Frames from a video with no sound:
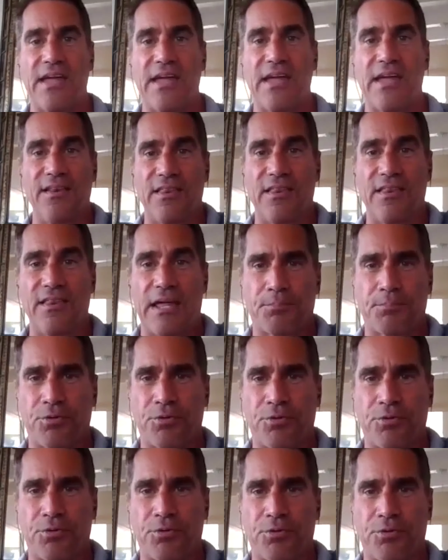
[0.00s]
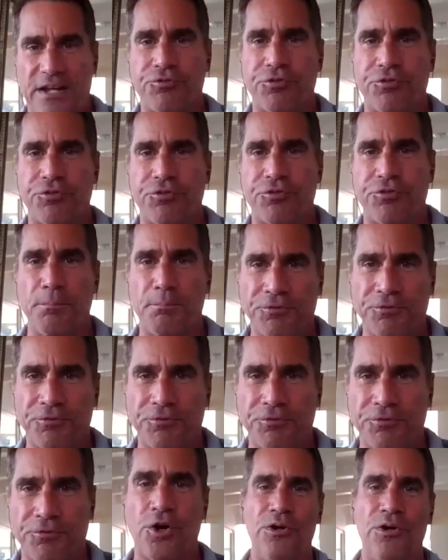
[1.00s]
And then that prevented
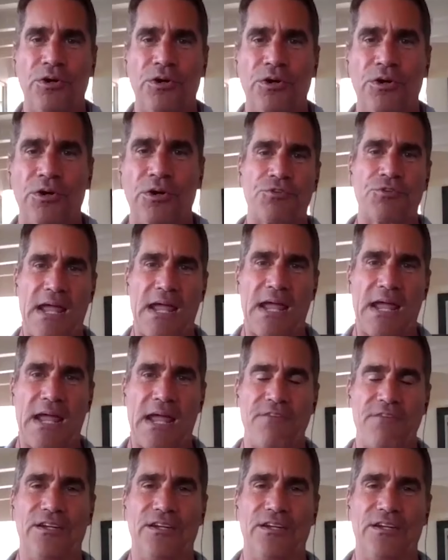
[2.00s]
from Buffalo